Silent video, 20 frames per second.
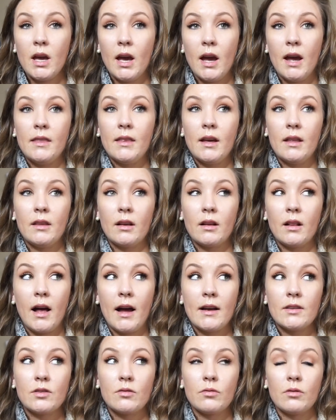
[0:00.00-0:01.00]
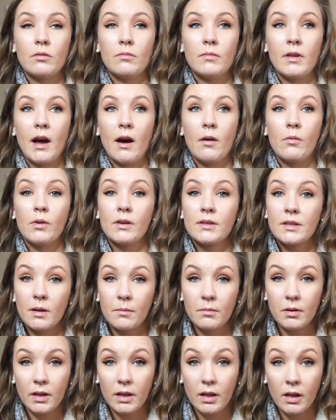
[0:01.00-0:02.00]
and then the classroom that was
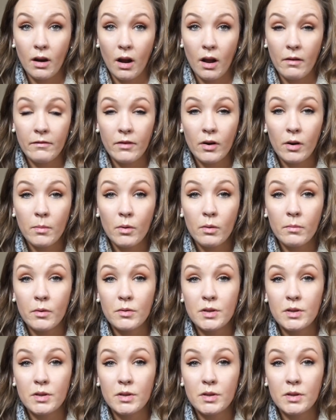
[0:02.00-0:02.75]
completely nonverbal.